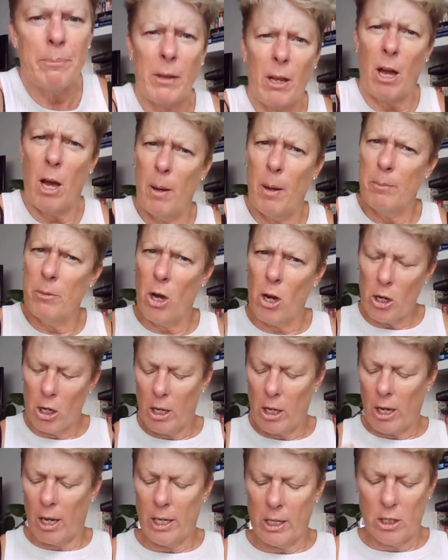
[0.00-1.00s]
I'm not
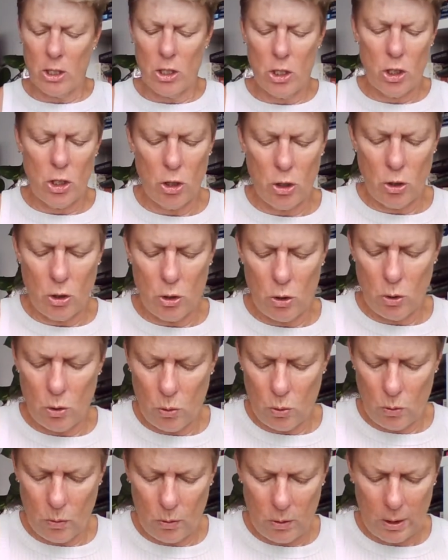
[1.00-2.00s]
going to
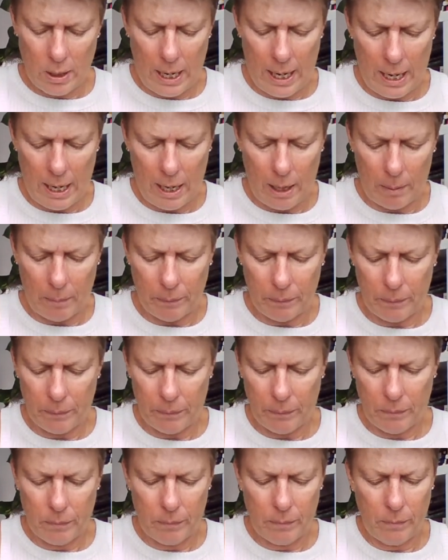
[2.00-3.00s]
um,
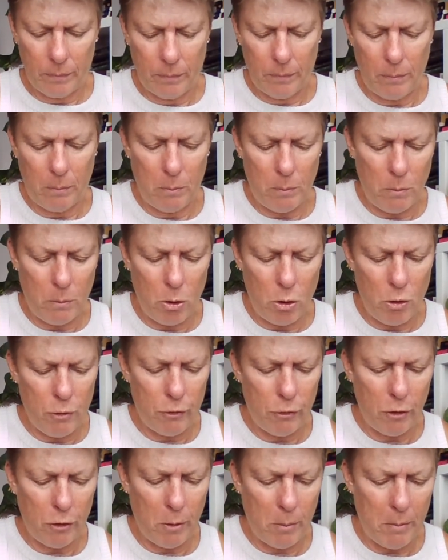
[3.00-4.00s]
move
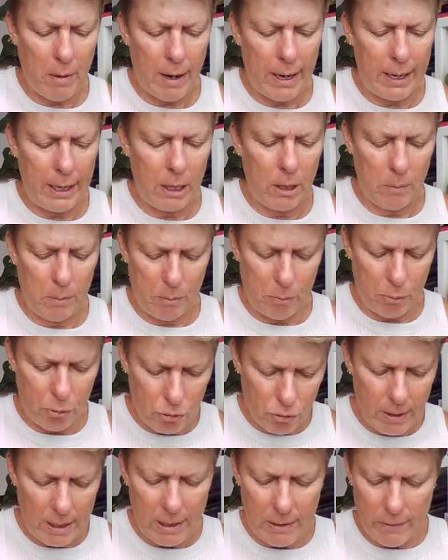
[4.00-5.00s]
from my
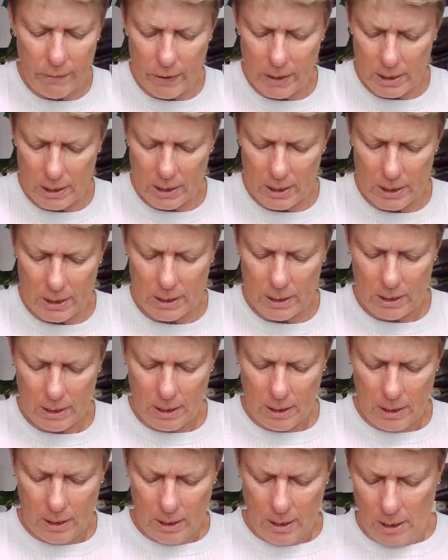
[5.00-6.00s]
previous
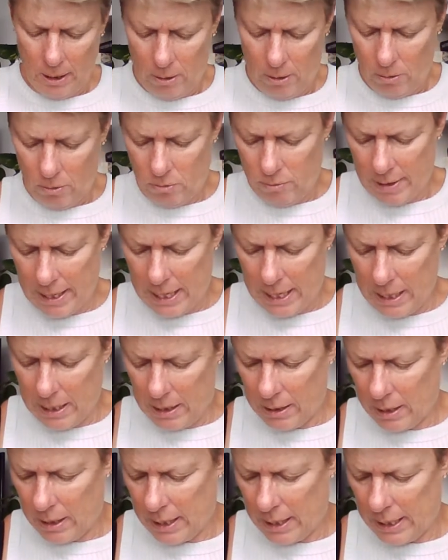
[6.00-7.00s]

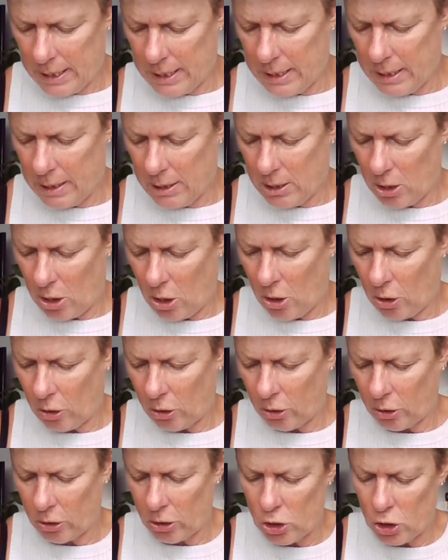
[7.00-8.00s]
reading that I did
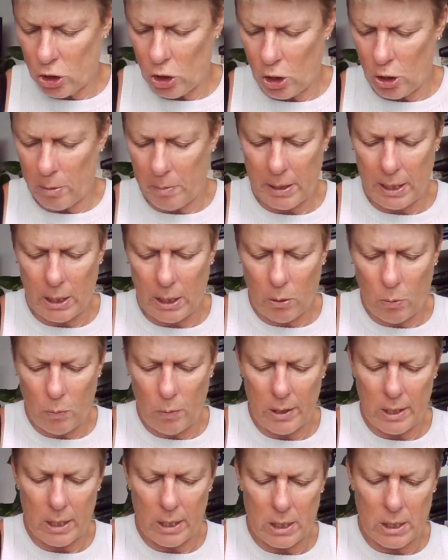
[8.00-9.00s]
on Germany
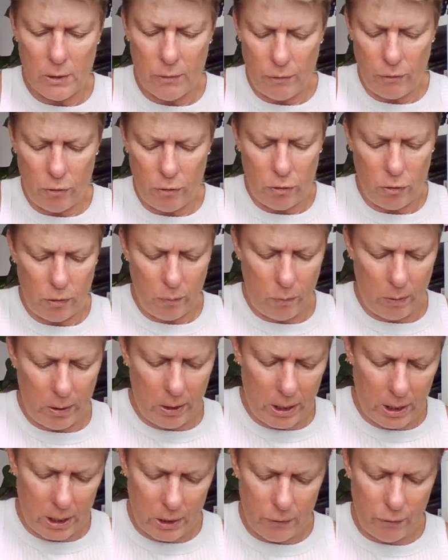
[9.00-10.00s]
with its, with
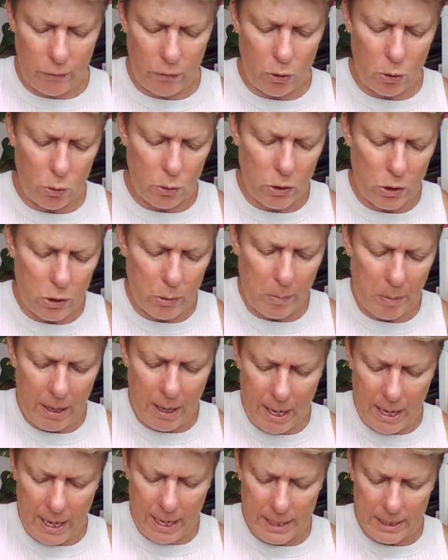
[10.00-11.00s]
its fuel
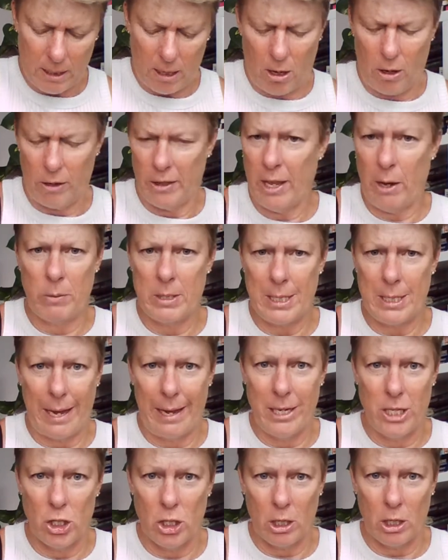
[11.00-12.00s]
supplies. Oh, that was
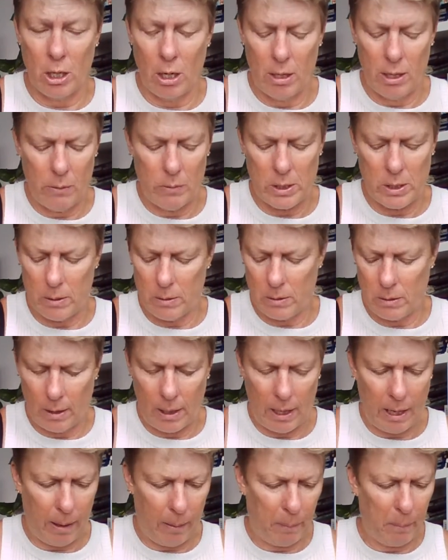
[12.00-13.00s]
ages ago, that was
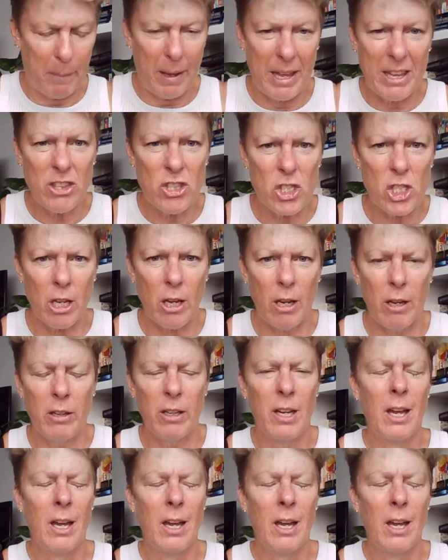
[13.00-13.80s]
uh, months ago.